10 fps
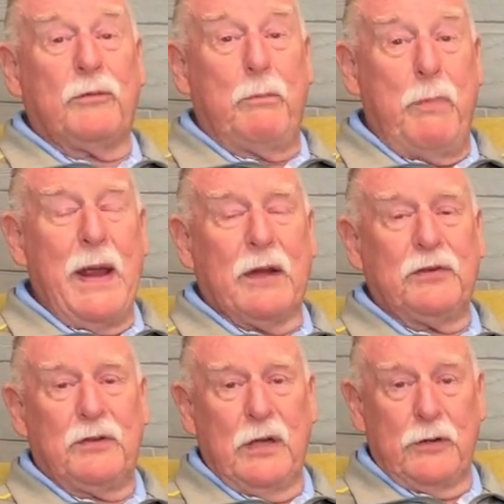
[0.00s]

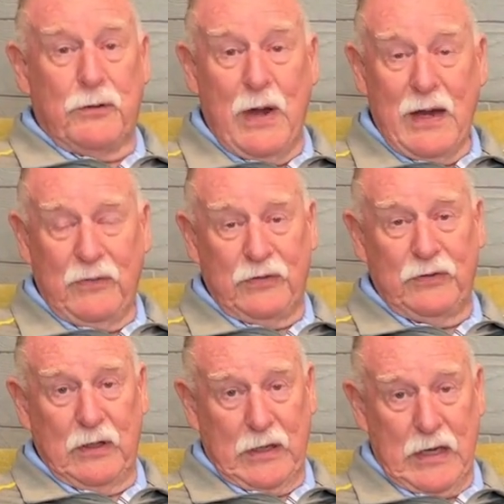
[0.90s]
best track
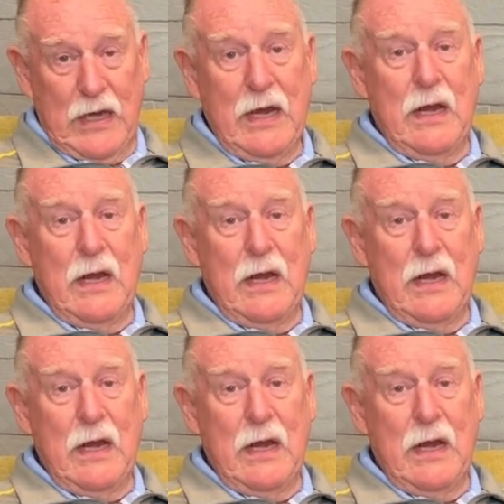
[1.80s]
facility